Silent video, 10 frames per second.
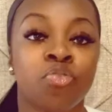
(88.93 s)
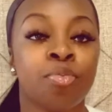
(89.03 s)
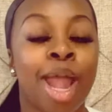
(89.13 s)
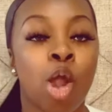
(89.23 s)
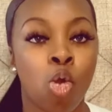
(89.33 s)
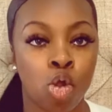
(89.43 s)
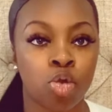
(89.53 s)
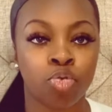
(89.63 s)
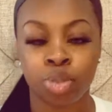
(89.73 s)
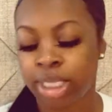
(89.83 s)
for my
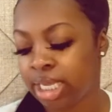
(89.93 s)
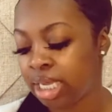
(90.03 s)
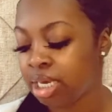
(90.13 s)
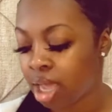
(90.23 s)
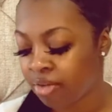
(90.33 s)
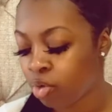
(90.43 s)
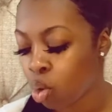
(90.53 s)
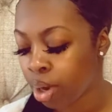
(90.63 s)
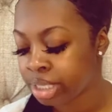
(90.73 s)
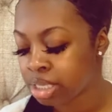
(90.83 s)
oral routine, of
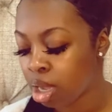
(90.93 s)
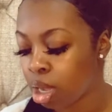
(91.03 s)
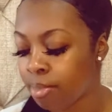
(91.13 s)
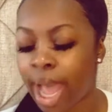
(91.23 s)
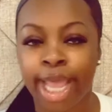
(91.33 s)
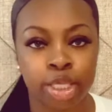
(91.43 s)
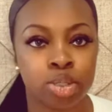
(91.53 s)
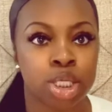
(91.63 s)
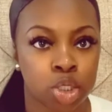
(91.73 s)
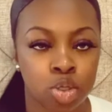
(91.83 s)
course, I use
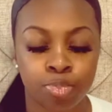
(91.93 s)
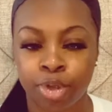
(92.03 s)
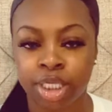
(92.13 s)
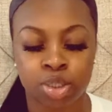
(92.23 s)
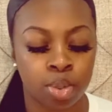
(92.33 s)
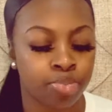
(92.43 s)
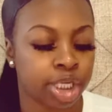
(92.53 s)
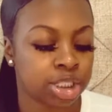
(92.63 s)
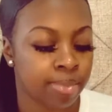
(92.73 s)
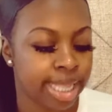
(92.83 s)
a toothbrush when
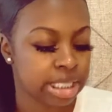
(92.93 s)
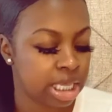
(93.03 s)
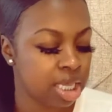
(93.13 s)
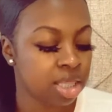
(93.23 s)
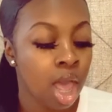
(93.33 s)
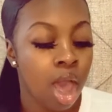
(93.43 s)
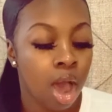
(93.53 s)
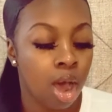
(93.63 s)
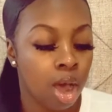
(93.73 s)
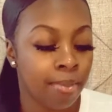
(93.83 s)
brushing my teeth.
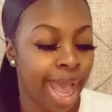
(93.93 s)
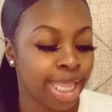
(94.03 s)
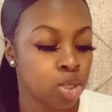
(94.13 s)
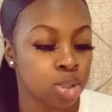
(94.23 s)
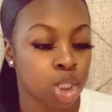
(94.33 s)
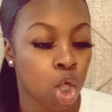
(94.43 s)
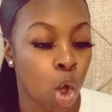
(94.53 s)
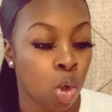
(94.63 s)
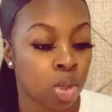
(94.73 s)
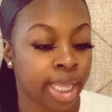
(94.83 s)
I use the
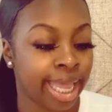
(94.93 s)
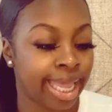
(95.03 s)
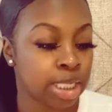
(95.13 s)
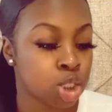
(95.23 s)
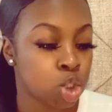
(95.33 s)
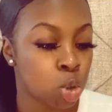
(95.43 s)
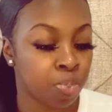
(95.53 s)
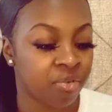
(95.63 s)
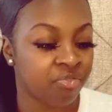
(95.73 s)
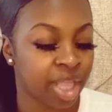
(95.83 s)
Colgate
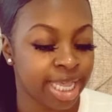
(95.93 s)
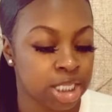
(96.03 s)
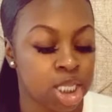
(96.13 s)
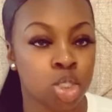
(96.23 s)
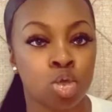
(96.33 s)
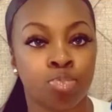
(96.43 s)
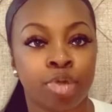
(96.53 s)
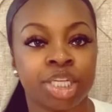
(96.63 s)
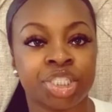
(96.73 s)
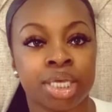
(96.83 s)
Super Flexi
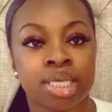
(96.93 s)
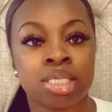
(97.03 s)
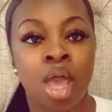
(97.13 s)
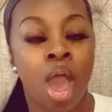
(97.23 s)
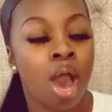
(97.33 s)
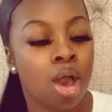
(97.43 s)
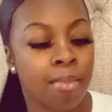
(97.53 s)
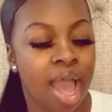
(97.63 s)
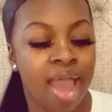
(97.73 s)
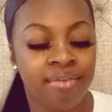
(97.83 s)
toothbrushes. I
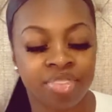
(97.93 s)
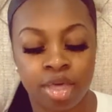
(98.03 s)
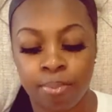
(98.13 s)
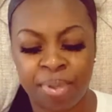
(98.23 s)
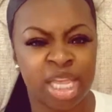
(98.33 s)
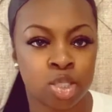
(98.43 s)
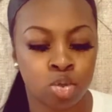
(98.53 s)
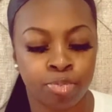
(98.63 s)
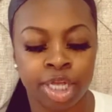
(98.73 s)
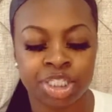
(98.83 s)
have the pink
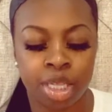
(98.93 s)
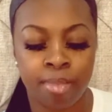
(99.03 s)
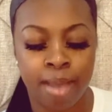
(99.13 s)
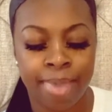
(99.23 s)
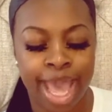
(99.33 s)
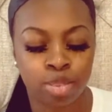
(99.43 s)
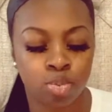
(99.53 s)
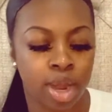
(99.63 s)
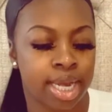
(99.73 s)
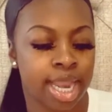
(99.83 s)
toothbrush in my bathroom
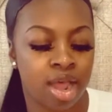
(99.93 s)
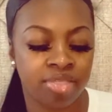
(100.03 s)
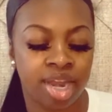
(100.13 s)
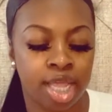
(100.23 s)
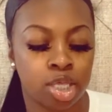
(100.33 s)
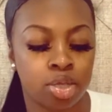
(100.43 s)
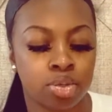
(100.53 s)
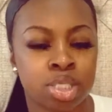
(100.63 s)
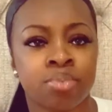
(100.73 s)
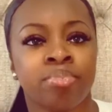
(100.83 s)
right now that I
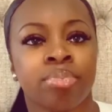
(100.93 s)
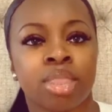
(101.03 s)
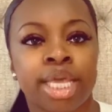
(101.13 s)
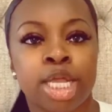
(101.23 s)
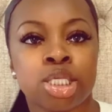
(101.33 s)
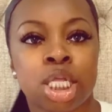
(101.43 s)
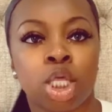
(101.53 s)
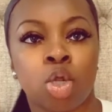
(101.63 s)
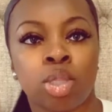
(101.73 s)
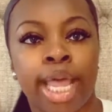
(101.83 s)
use. Here's a
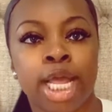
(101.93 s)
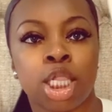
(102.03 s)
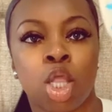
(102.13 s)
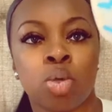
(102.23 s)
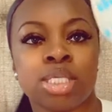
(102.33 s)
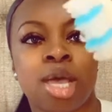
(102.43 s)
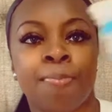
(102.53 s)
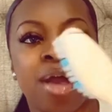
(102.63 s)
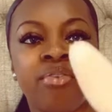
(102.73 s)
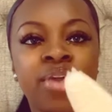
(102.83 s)
little close-up
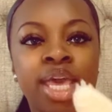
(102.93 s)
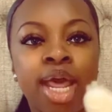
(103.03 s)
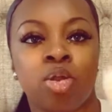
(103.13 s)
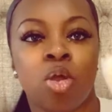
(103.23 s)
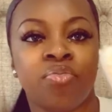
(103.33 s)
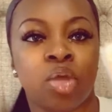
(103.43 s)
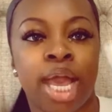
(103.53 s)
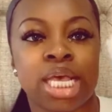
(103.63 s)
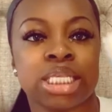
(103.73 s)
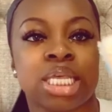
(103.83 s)
of it. I don't know if you
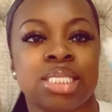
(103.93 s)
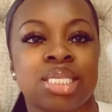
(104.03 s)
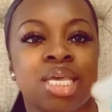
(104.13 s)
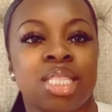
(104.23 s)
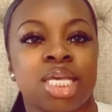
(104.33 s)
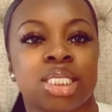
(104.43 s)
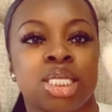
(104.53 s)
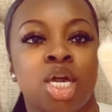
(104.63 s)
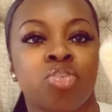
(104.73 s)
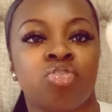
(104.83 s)
guys can see. There's
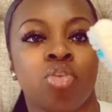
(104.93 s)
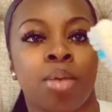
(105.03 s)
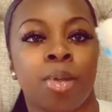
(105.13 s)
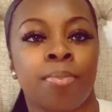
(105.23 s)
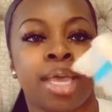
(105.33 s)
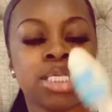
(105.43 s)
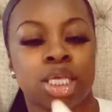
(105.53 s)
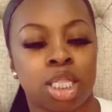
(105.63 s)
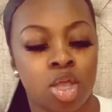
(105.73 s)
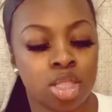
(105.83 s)
tongue scrubber
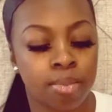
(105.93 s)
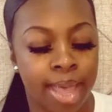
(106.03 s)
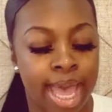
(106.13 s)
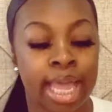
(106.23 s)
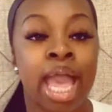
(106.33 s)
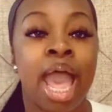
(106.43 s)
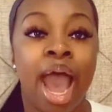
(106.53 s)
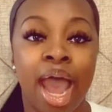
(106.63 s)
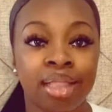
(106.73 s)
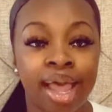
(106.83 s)
basically on the back.
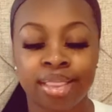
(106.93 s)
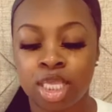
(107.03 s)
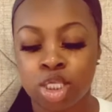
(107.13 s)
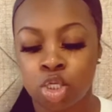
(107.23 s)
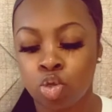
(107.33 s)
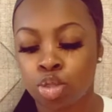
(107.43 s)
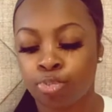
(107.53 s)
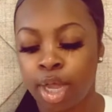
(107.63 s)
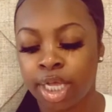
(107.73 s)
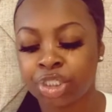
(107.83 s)
I like this
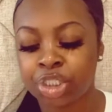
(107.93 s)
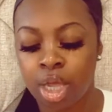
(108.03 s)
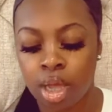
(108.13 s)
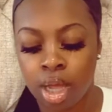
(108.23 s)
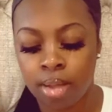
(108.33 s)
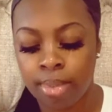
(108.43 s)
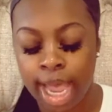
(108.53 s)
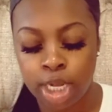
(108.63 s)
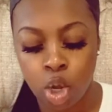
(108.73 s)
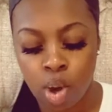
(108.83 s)
toothbrush.
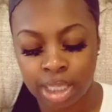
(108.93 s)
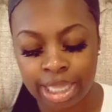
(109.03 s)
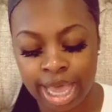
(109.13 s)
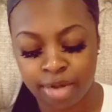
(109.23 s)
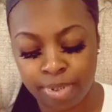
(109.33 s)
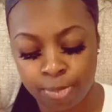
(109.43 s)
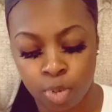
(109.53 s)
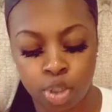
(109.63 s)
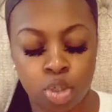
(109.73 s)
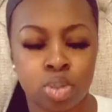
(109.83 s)
I know a lot of people
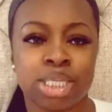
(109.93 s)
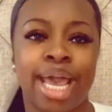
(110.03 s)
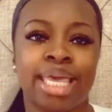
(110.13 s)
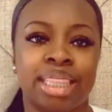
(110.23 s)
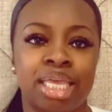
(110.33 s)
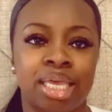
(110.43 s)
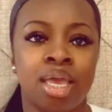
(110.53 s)
use the